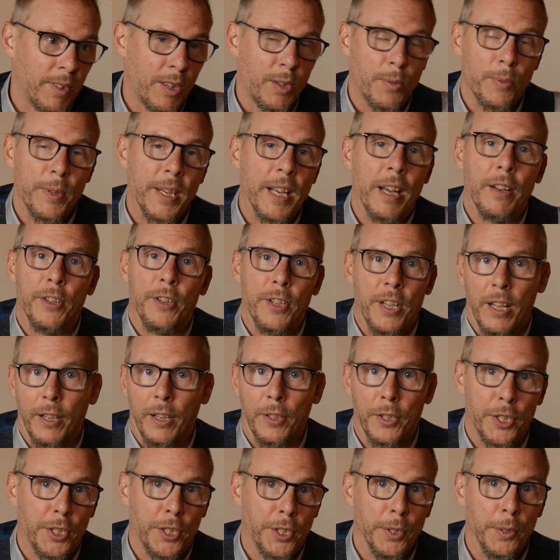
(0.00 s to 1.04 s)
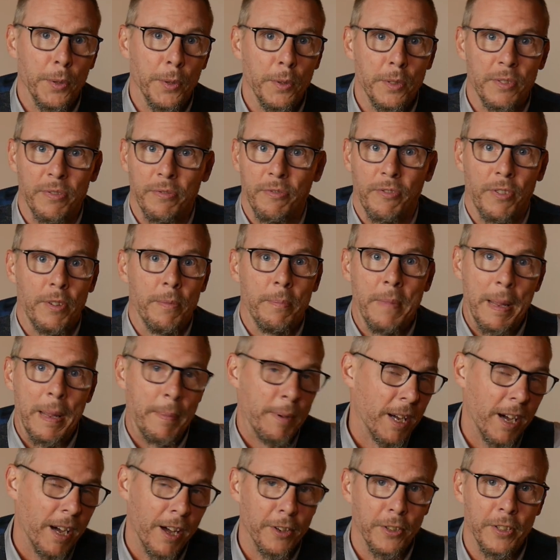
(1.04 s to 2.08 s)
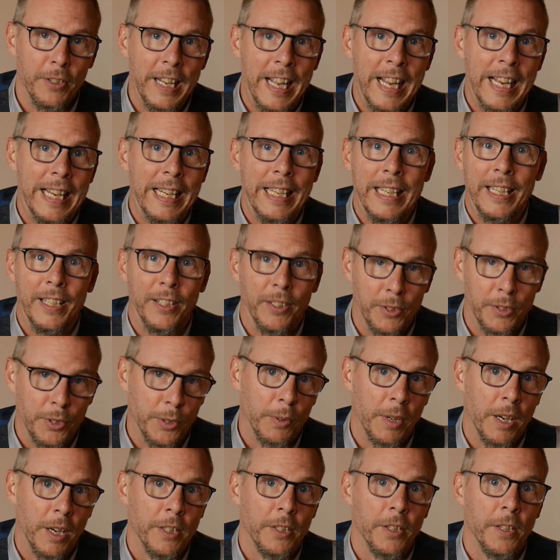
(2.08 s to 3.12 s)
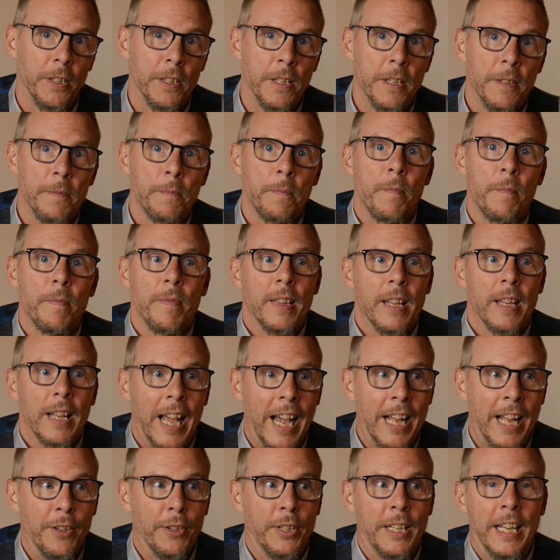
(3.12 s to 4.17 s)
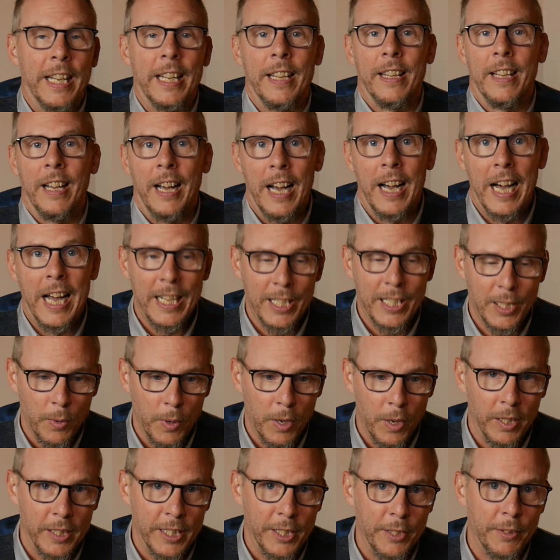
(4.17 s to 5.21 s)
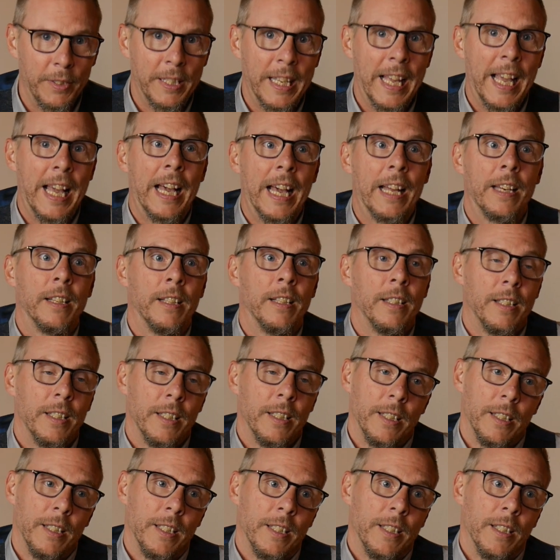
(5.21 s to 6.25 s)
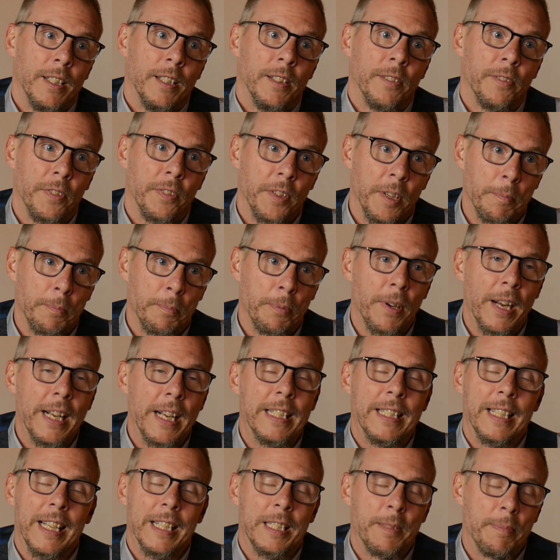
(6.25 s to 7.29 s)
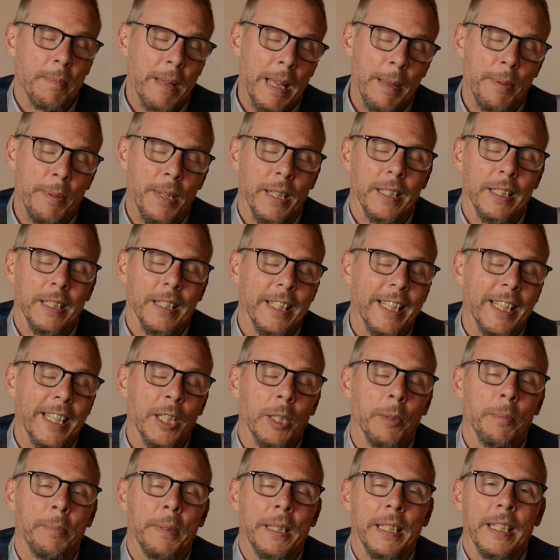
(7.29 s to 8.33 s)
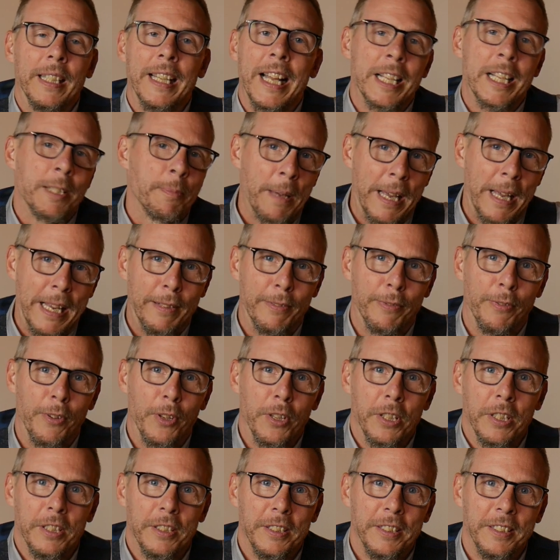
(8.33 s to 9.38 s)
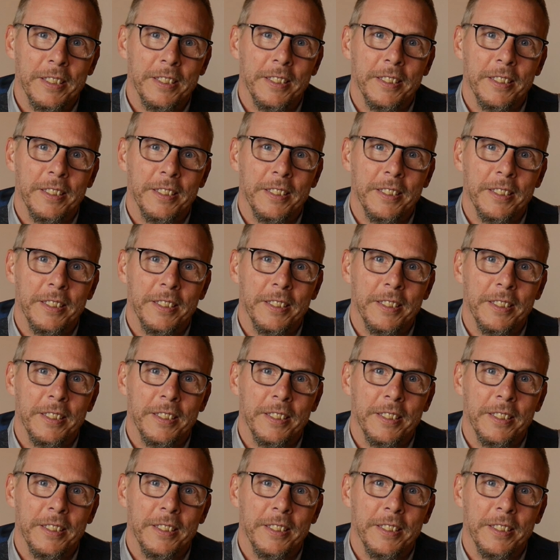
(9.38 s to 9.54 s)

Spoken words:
$300 shoes for maybe $180 or $200, and you're getting the highest quality you can for a price that's maybe a little bit less painful.